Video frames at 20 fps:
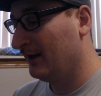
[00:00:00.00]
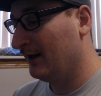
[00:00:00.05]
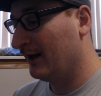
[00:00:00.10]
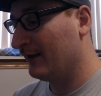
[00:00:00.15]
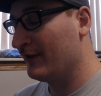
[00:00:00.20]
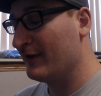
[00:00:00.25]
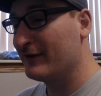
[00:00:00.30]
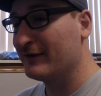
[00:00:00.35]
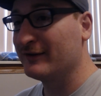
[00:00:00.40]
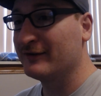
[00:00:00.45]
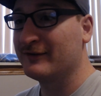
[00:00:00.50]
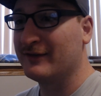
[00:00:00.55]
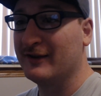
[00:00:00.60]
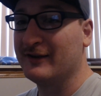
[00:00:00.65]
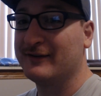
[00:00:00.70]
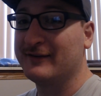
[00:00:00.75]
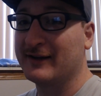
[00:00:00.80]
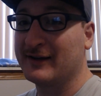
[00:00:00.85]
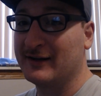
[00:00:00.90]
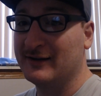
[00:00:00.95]
And this is
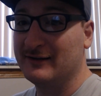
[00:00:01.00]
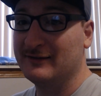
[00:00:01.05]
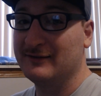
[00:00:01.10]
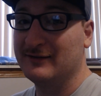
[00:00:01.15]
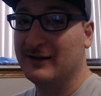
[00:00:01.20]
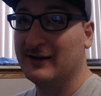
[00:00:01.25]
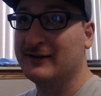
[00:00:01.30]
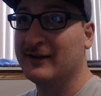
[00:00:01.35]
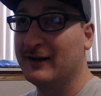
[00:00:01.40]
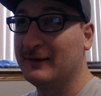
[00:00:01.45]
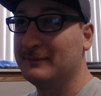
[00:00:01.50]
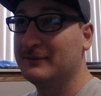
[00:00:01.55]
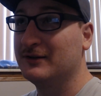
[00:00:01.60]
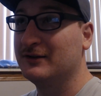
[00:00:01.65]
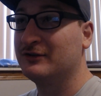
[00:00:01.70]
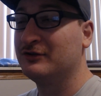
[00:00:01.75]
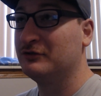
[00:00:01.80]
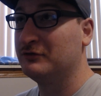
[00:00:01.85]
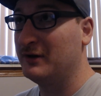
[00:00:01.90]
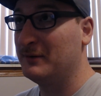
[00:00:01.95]
the second
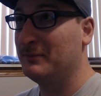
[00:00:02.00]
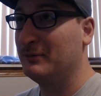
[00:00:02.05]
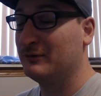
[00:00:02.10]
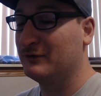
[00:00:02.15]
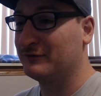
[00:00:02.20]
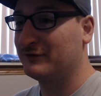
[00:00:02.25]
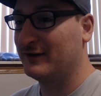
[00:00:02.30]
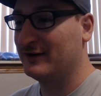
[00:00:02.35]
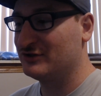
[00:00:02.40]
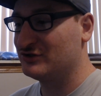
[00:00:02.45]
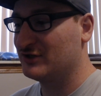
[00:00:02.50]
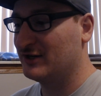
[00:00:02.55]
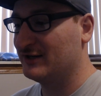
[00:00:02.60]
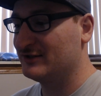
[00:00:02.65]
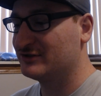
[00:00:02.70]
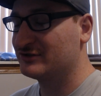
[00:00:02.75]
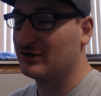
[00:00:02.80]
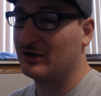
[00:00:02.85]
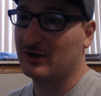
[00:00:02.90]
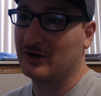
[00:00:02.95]
attempt to reboot the
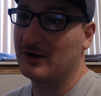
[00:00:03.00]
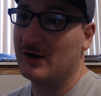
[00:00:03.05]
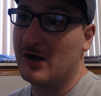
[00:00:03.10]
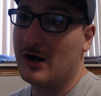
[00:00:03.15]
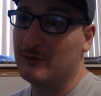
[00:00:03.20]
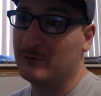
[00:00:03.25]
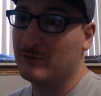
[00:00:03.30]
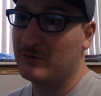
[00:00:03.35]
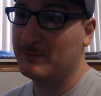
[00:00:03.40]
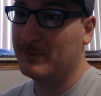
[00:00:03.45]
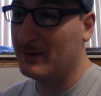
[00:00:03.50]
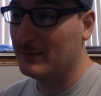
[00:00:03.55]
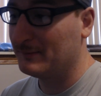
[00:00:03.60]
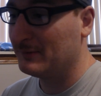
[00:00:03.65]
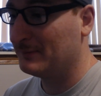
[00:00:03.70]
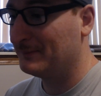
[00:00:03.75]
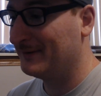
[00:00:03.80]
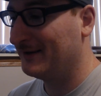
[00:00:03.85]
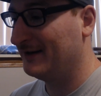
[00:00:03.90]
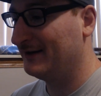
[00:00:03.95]
franchise, starting off with
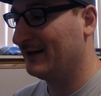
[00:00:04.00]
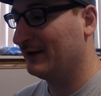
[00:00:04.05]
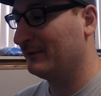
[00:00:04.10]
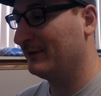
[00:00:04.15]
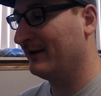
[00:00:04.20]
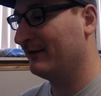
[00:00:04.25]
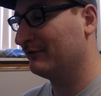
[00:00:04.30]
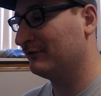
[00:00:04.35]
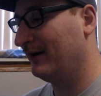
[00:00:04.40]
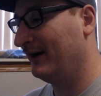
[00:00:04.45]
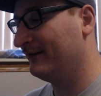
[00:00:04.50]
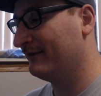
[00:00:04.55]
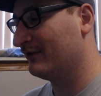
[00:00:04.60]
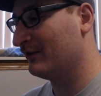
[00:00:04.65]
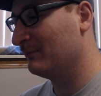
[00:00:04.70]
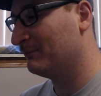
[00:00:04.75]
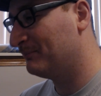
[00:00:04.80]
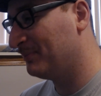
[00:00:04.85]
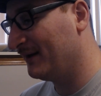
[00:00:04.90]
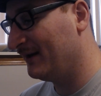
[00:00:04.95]
Bumblebee. Now we have Rise of
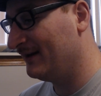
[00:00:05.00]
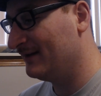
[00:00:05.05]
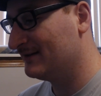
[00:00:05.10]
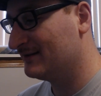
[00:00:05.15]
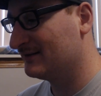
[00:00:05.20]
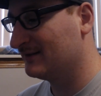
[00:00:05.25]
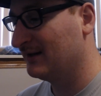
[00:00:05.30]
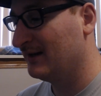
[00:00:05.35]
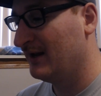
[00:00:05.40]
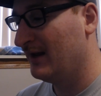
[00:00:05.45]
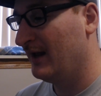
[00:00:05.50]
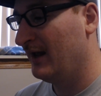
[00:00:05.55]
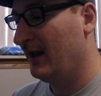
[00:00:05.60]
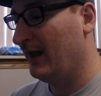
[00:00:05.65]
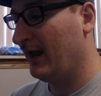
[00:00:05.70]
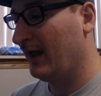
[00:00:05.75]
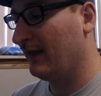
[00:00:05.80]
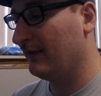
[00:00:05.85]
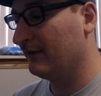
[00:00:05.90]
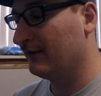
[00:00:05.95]
the Beast,
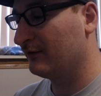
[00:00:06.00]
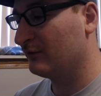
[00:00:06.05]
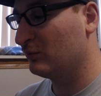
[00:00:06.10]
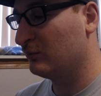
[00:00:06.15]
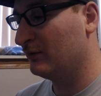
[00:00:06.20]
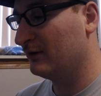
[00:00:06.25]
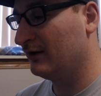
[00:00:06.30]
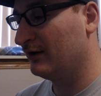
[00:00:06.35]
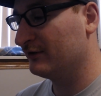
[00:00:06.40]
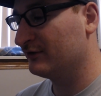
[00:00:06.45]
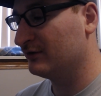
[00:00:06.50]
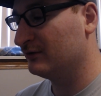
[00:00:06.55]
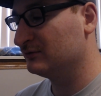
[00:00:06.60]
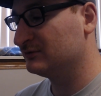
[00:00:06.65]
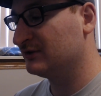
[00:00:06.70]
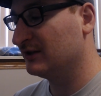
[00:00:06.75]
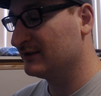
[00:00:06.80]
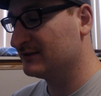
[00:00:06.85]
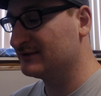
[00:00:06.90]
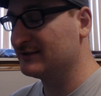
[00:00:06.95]
and this one also
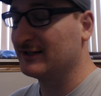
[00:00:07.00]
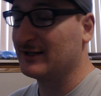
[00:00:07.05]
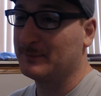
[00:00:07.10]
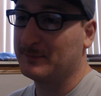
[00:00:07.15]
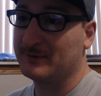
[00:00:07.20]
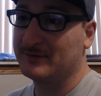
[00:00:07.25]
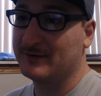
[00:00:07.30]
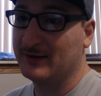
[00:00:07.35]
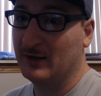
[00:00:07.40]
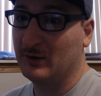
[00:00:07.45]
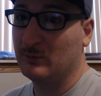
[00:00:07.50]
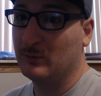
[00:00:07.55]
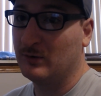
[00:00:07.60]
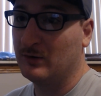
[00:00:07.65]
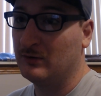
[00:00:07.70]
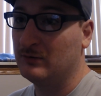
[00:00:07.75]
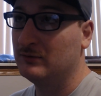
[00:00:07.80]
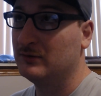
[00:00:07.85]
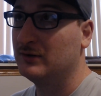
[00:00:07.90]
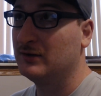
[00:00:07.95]
does set up a
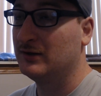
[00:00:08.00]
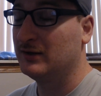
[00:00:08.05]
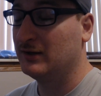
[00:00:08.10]
sequel.